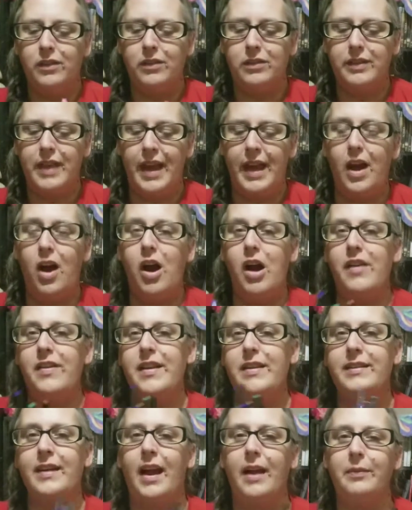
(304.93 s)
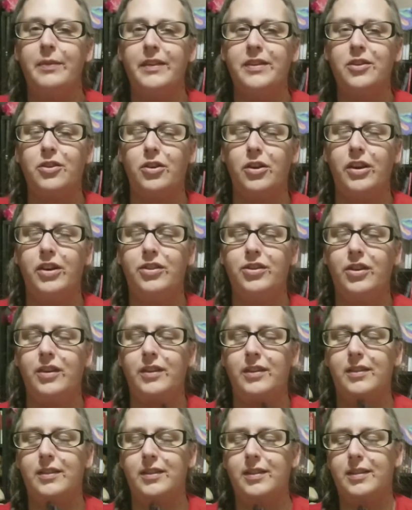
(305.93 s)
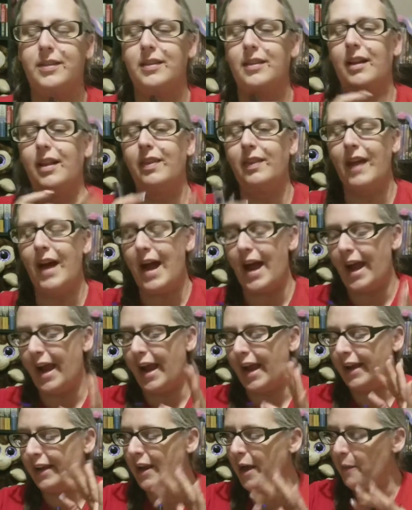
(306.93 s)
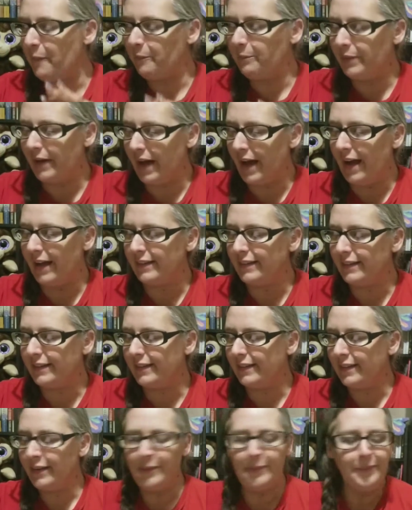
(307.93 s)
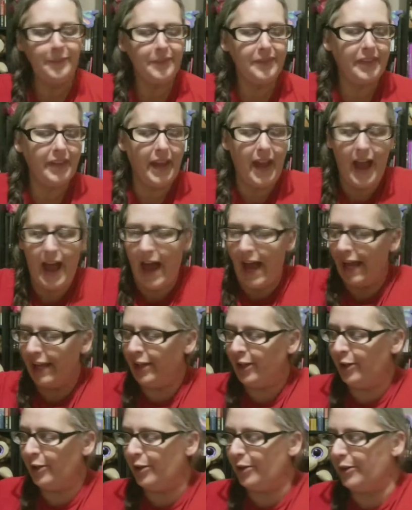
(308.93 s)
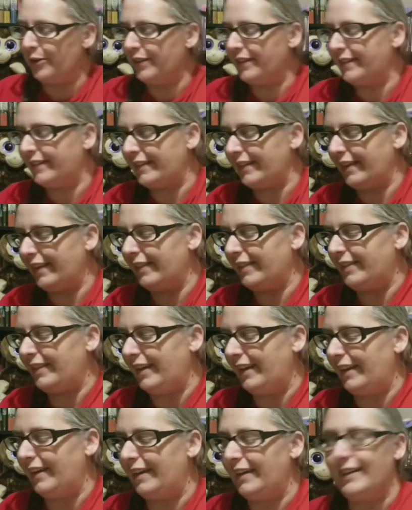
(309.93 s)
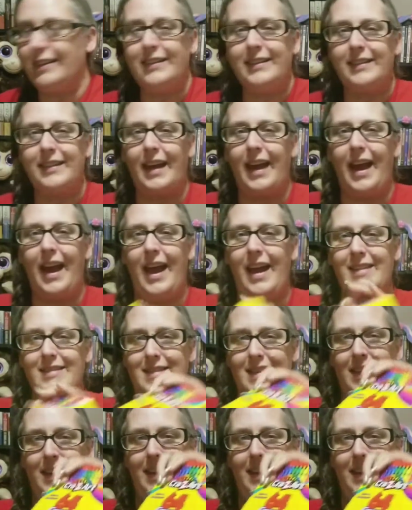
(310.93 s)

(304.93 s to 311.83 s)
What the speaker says: They are the Timeless Creations line, but I used these as a